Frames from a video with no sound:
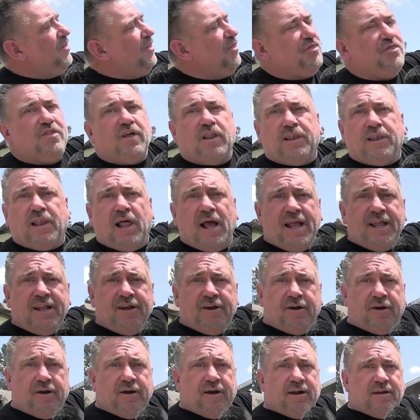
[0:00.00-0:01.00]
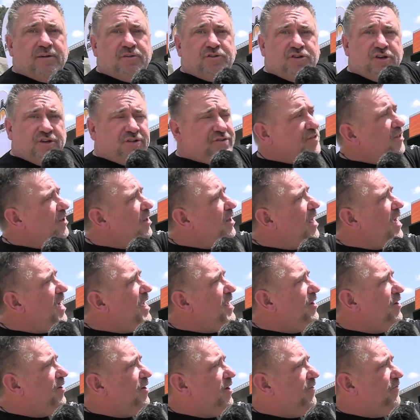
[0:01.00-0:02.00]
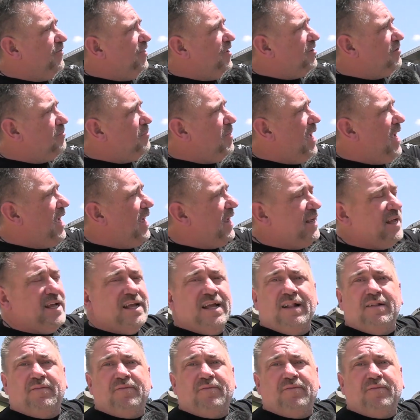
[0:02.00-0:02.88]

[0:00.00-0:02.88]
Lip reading: The liner, just the liner of this bag,